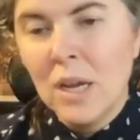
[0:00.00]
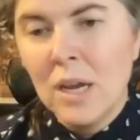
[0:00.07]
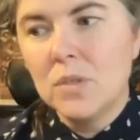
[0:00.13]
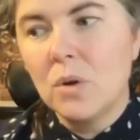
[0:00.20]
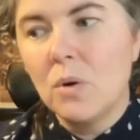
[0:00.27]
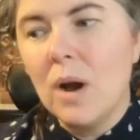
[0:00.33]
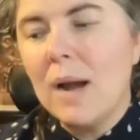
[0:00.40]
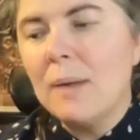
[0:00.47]

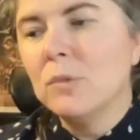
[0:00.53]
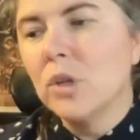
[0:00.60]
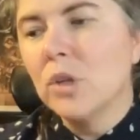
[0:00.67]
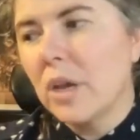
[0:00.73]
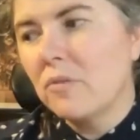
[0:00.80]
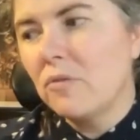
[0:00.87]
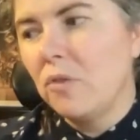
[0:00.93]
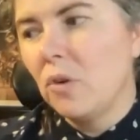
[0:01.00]
So I'm
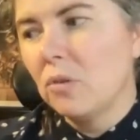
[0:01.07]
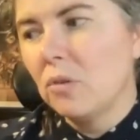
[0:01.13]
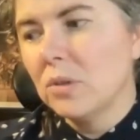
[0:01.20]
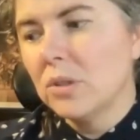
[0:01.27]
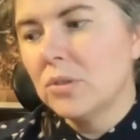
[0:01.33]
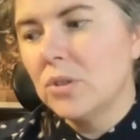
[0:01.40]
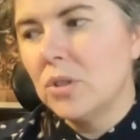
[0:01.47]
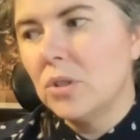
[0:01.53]
looking
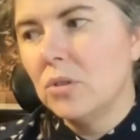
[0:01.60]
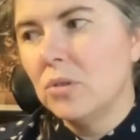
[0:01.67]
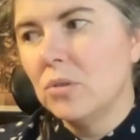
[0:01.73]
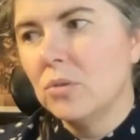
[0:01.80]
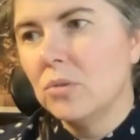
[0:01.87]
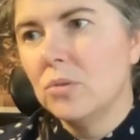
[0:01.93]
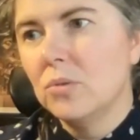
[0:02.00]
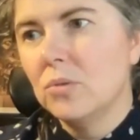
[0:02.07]
forward
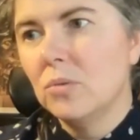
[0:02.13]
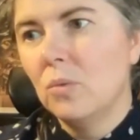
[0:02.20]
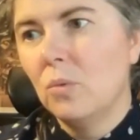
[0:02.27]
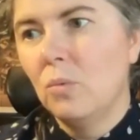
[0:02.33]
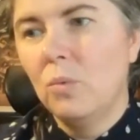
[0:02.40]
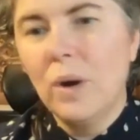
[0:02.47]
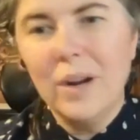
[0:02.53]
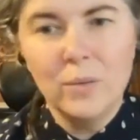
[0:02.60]
to
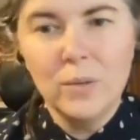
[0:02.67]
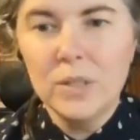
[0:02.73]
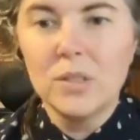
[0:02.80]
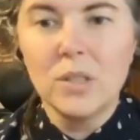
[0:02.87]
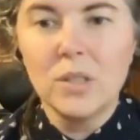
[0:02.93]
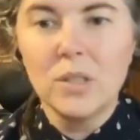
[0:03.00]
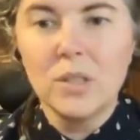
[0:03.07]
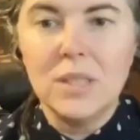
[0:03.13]
where we
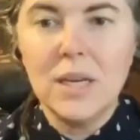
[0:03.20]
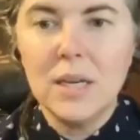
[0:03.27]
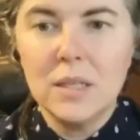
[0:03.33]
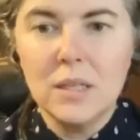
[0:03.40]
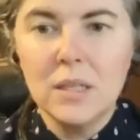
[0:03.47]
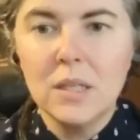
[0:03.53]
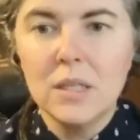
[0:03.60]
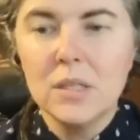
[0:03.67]
start to
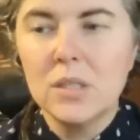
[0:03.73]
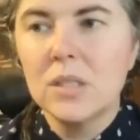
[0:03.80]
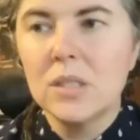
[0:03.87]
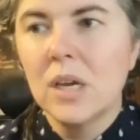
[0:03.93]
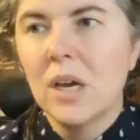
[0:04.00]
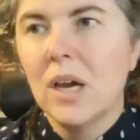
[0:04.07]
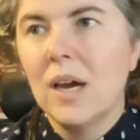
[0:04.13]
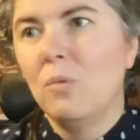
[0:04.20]
take this,
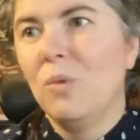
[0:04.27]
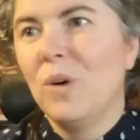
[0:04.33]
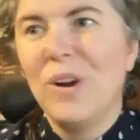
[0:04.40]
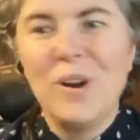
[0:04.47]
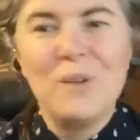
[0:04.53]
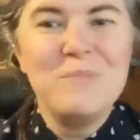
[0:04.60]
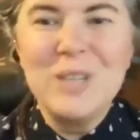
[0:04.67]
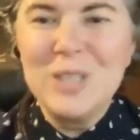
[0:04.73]
what
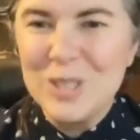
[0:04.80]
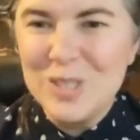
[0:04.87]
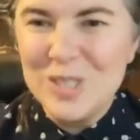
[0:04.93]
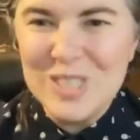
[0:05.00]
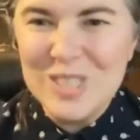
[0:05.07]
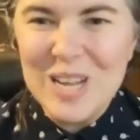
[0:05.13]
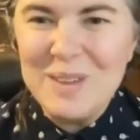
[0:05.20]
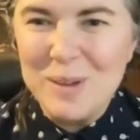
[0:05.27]
our mission
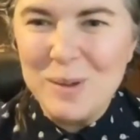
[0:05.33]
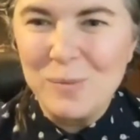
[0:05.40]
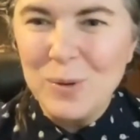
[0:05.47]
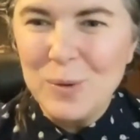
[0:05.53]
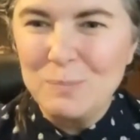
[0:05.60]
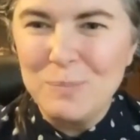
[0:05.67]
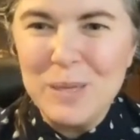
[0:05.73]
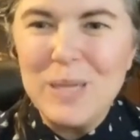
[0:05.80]
statement
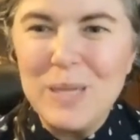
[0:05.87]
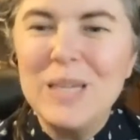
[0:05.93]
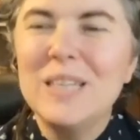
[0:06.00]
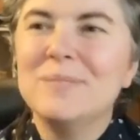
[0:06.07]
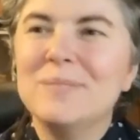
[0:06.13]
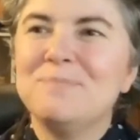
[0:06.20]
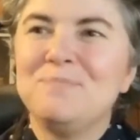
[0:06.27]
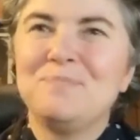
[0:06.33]
will
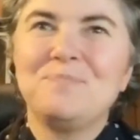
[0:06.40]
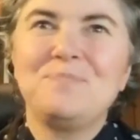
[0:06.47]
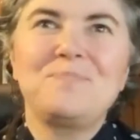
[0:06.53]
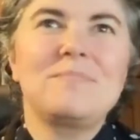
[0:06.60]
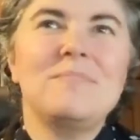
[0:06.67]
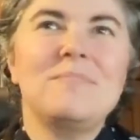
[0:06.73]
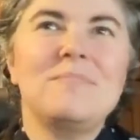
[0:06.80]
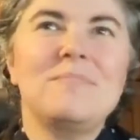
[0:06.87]
be,
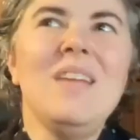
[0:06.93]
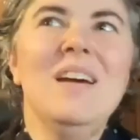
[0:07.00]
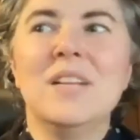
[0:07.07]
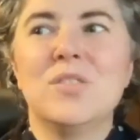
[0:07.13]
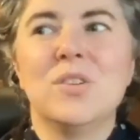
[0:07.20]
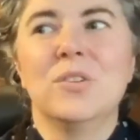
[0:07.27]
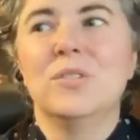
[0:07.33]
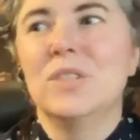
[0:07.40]

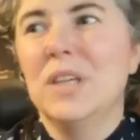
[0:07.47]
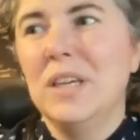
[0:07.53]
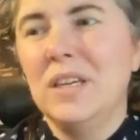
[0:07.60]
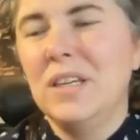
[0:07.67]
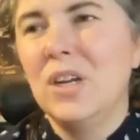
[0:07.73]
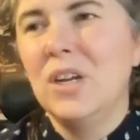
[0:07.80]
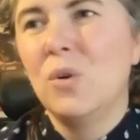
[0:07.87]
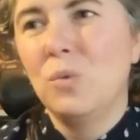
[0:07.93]
and certainly,
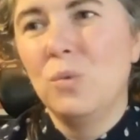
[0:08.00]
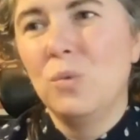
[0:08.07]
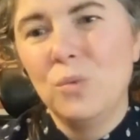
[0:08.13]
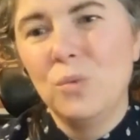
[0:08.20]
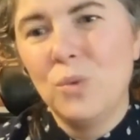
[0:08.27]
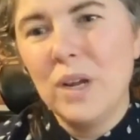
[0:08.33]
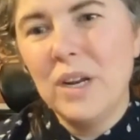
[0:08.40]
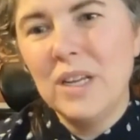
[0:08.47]

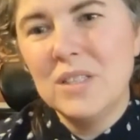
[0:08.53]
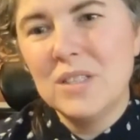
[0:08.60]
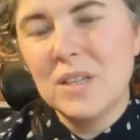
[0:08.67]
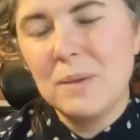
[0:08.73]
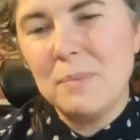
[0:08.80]
what ends